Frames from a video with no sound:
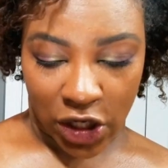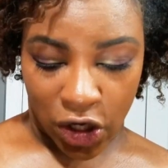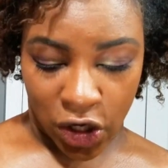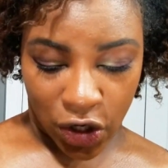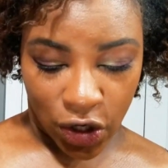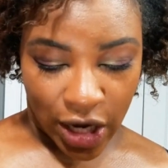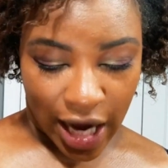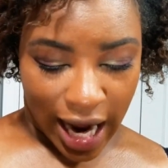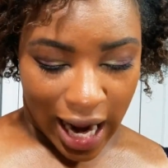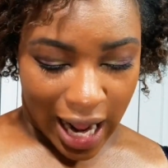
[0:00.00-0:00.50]

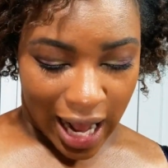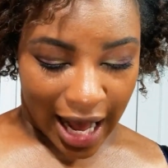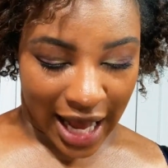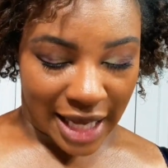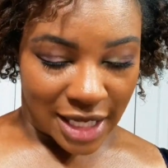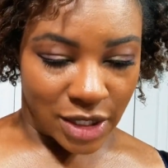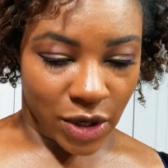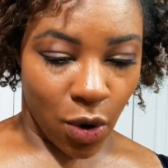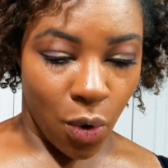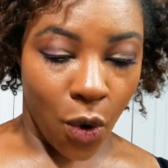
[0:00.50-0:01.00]
You
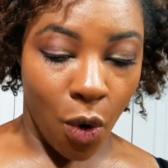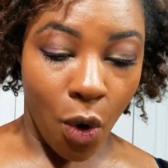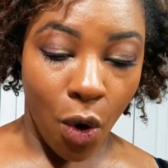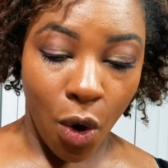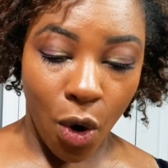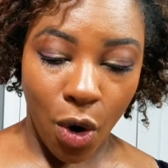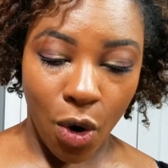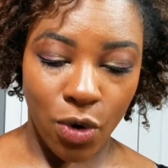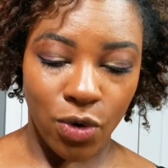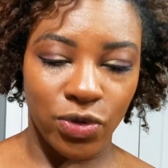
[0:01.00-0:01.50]
guys,
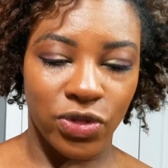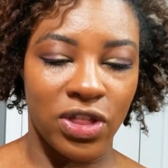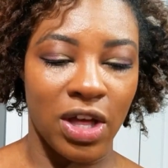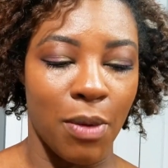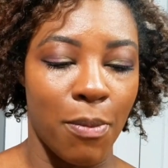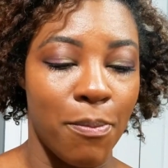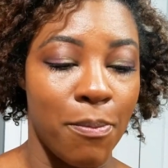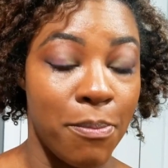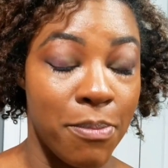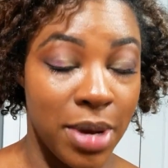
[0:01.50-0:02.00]
whoo,
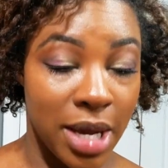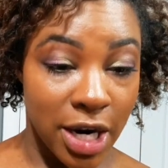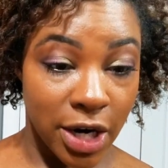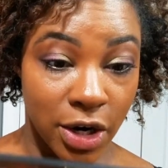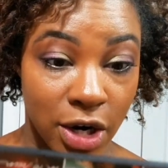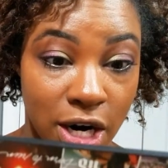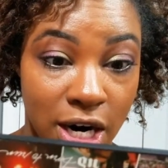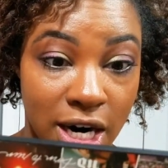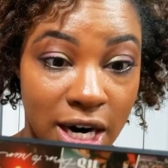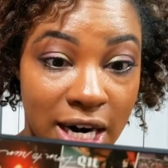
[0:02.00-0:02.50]
the
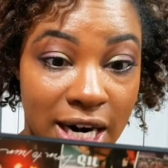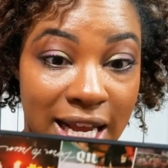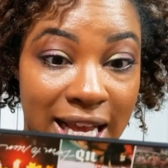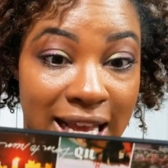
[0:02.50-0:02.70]
mirror